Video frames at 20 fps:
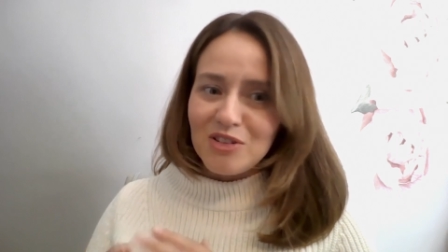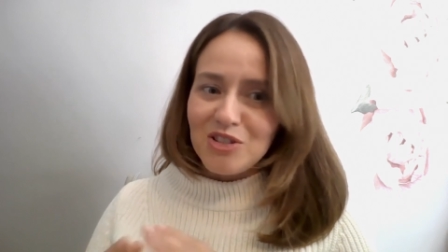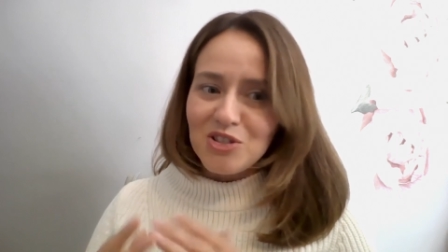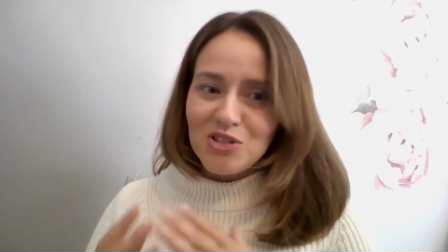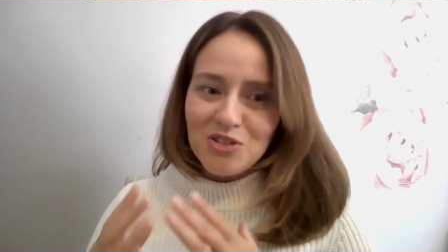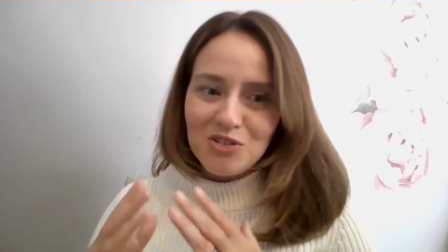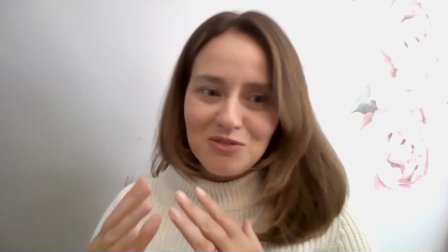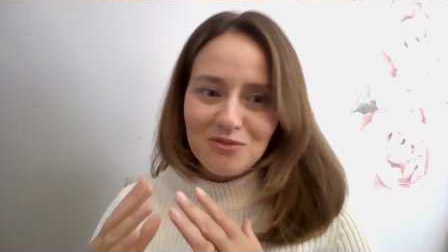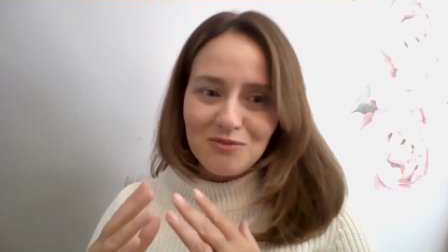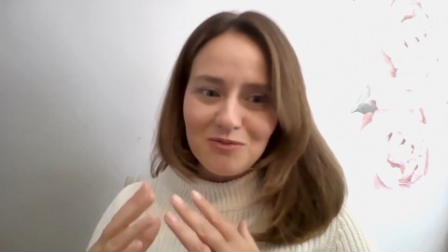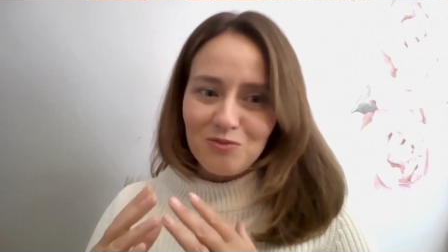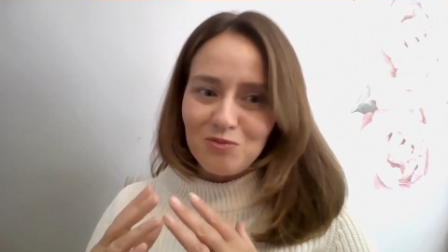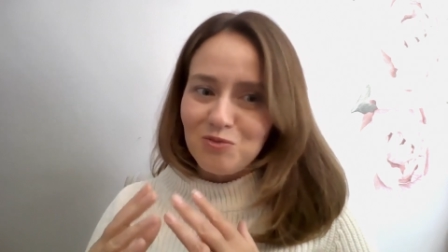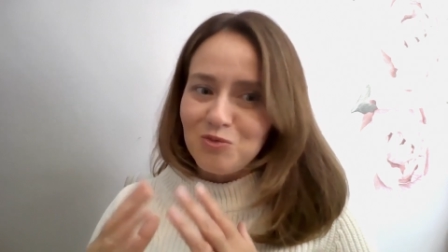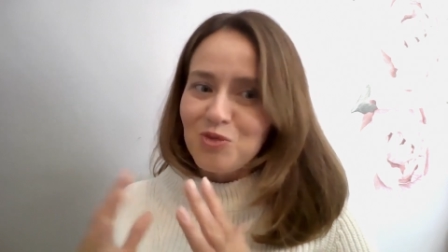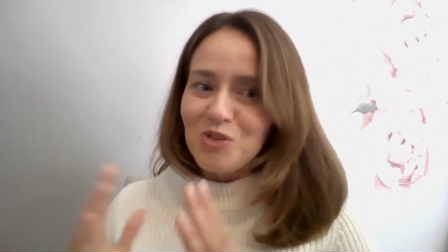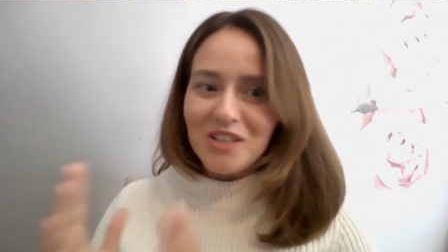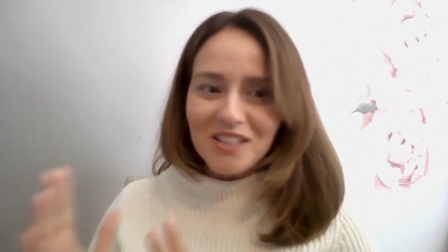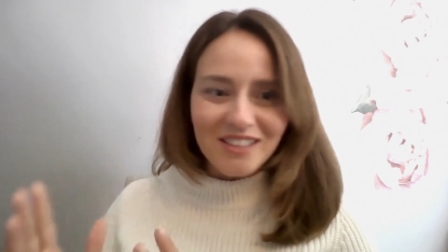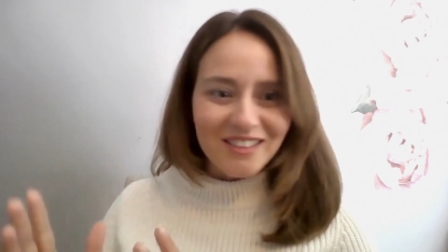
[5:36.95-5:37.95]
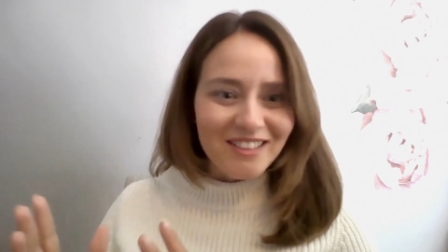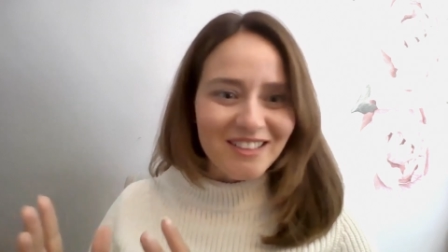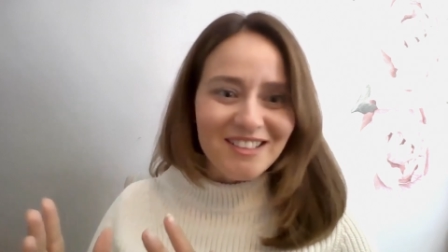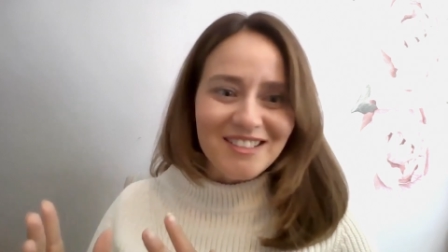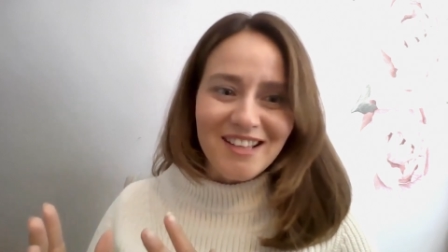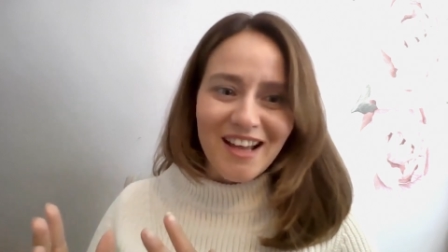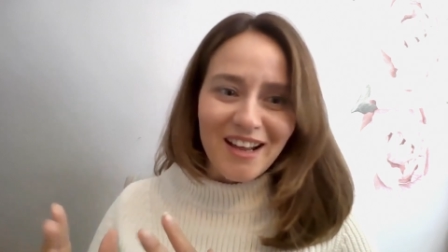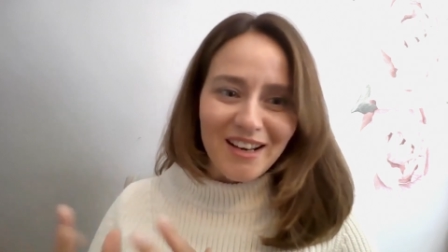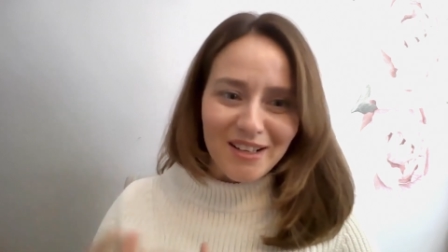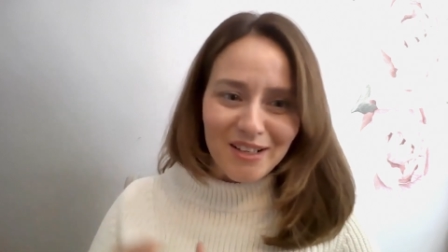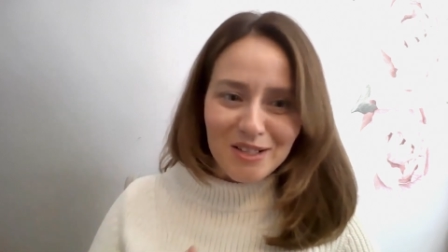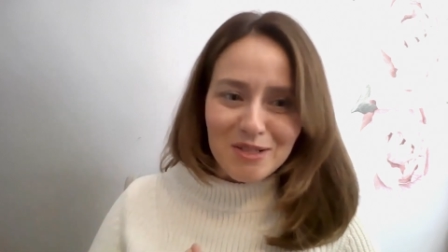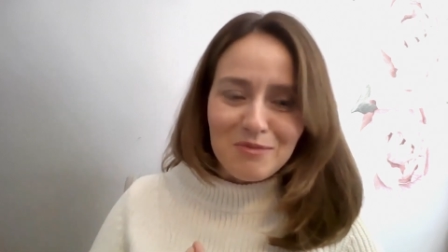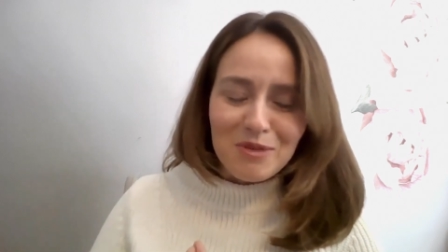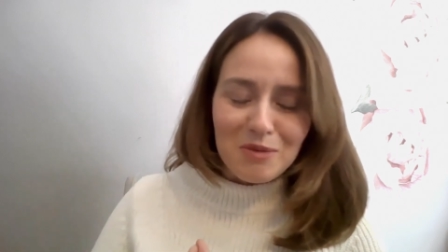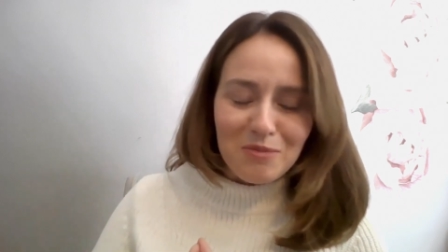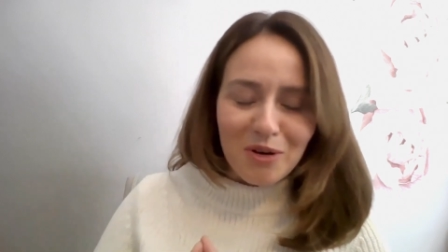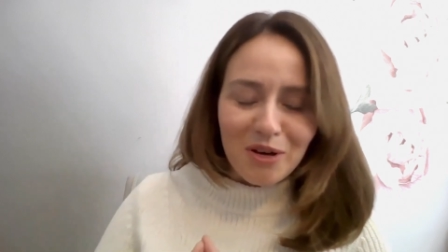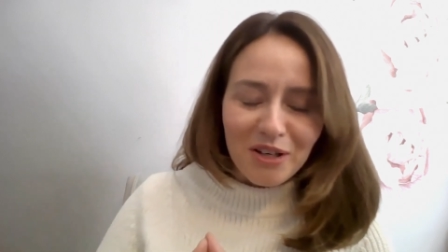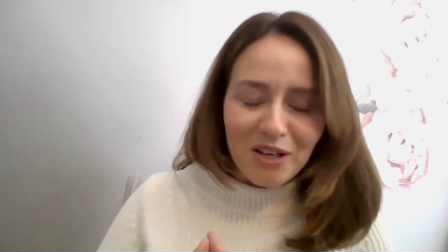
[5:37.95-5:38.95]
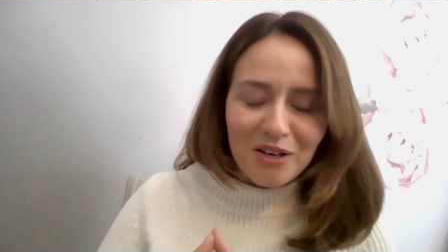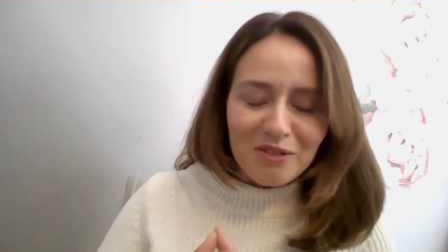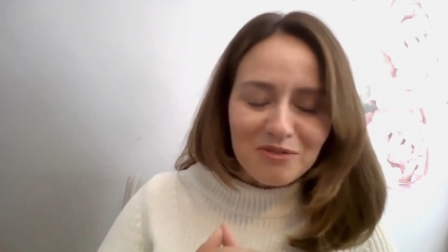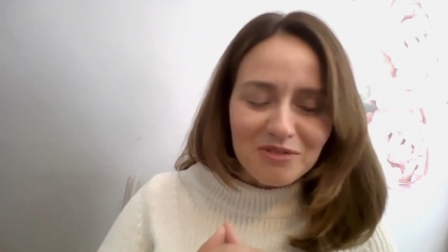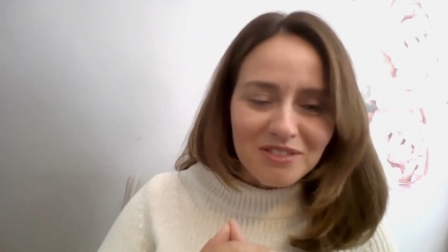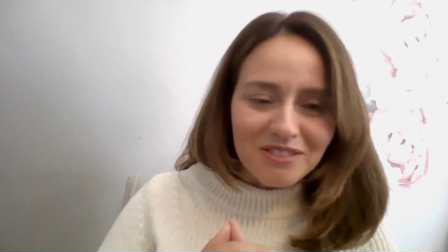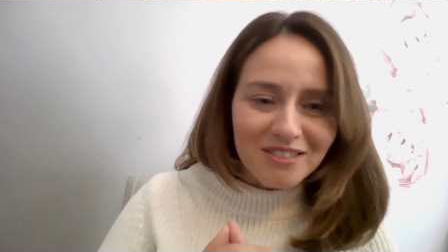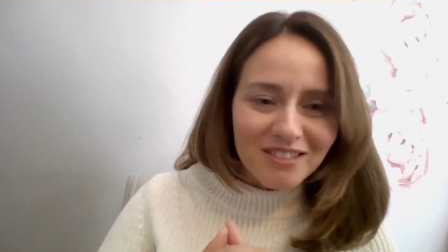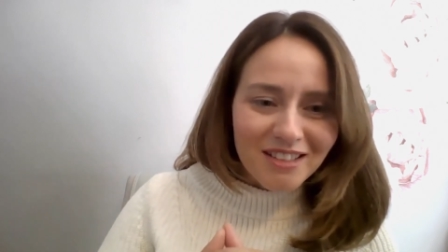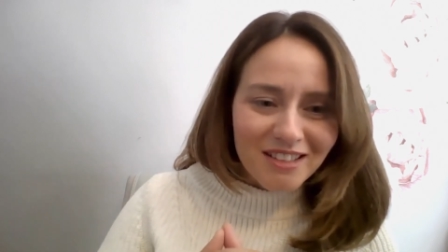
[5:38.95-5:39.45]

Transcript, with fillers: It's just really exciting to be a part of.